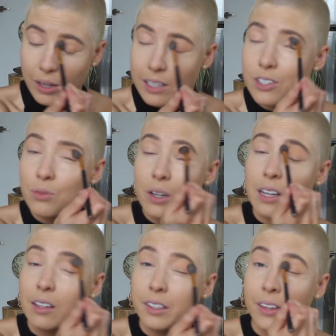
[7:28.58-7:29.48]
I just want
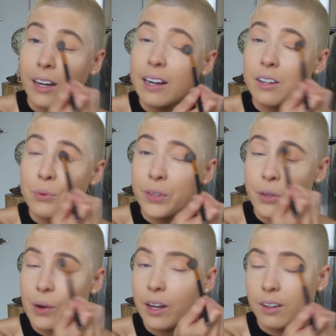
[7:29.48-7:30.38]
color there. I don't really
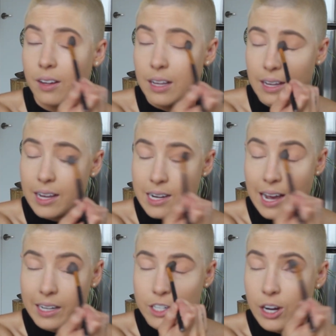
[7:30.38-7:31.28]
want an
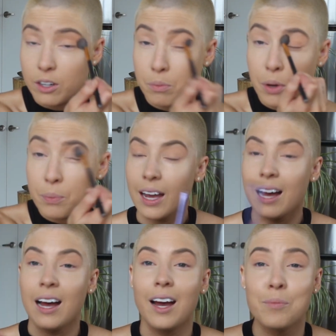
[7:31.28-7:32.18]
eyeshadow moment.
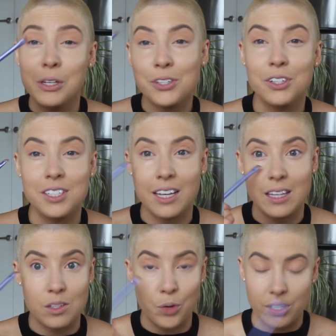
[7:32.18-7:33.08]
I'm also going to take
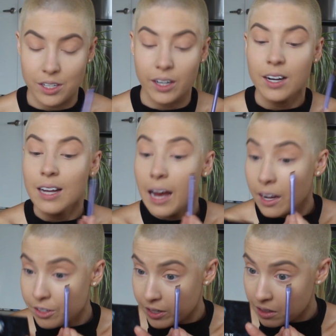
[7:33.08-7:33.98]
this bronzer
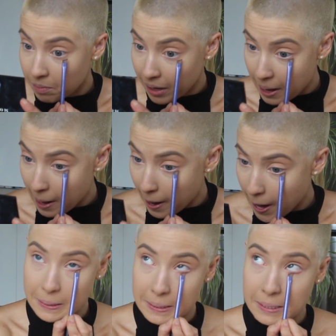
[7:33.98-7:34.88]
underneath my
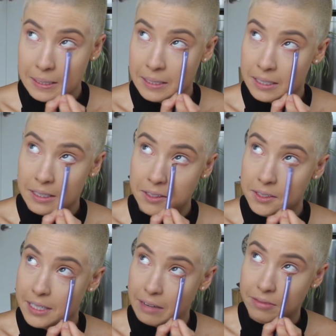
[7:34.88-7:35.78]
eye.
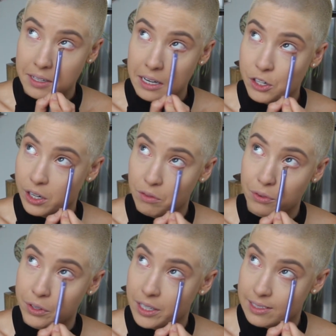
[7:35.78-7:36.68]
Little definition
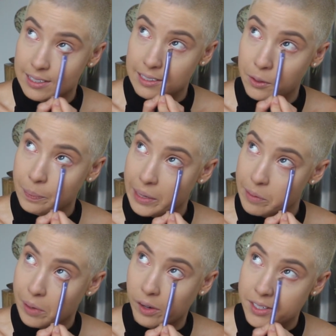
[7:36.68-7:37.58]
for these little
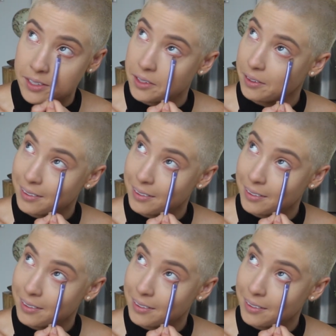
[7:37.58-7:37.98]
peepers.